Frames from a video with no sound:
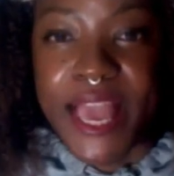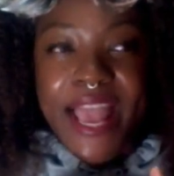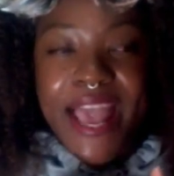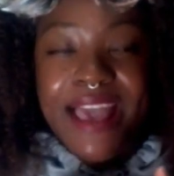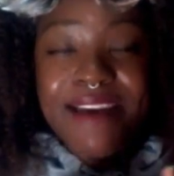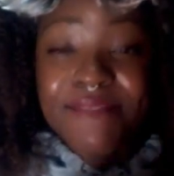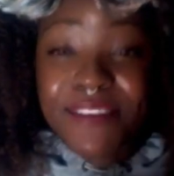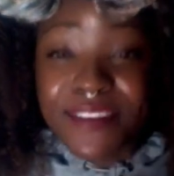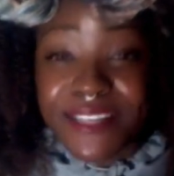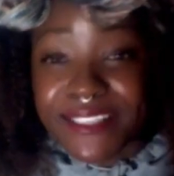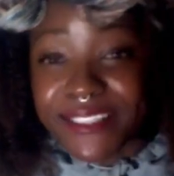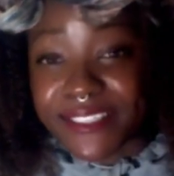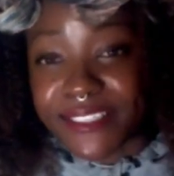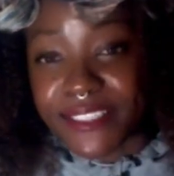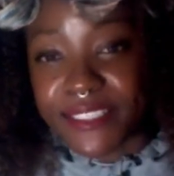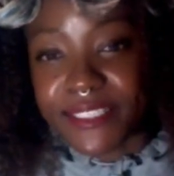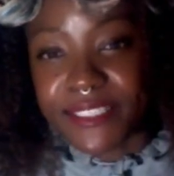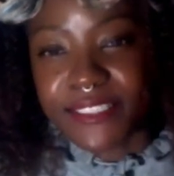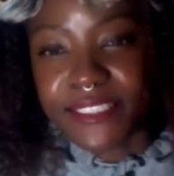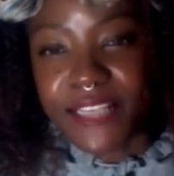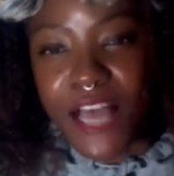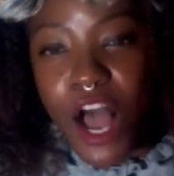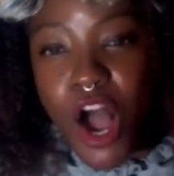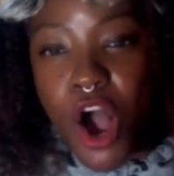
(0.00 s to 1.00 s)

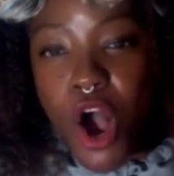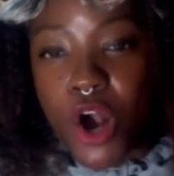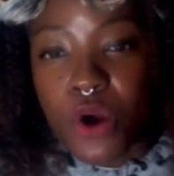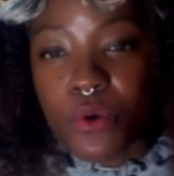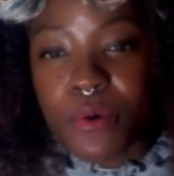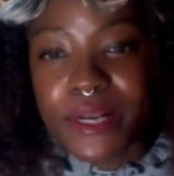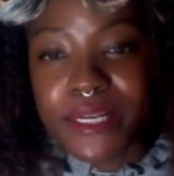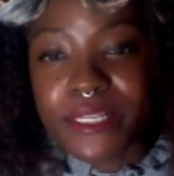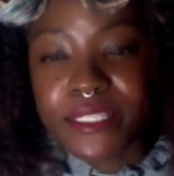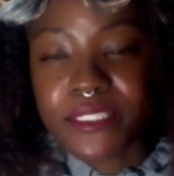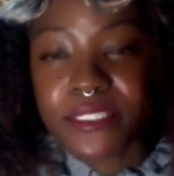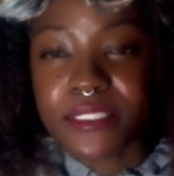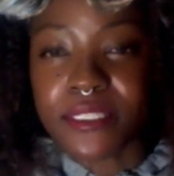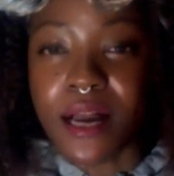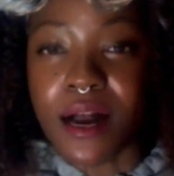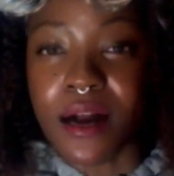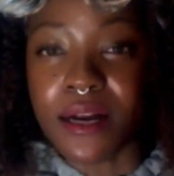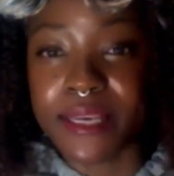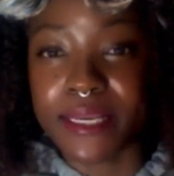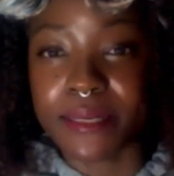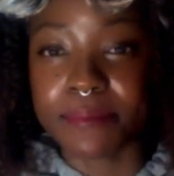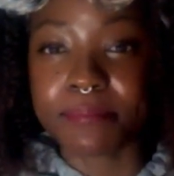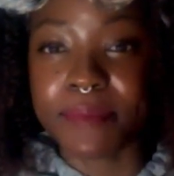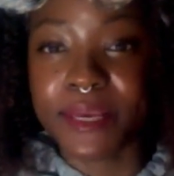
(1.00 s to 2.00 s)
Evidences are already
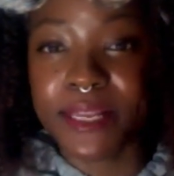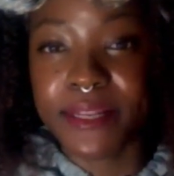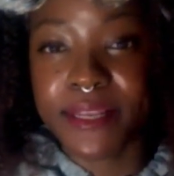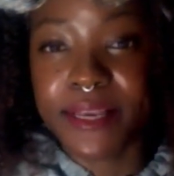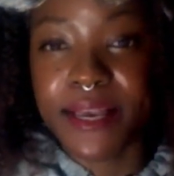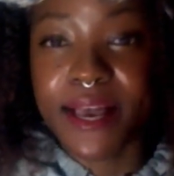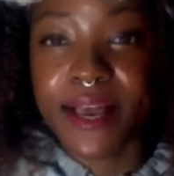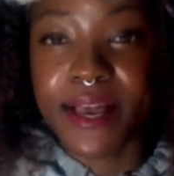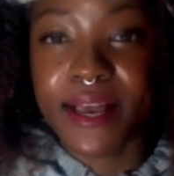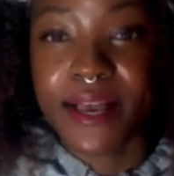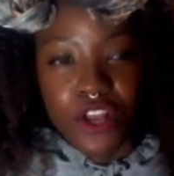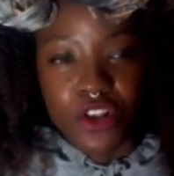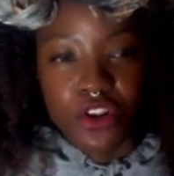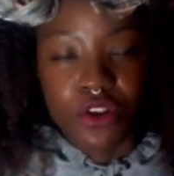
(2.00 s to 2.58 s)
stark in media.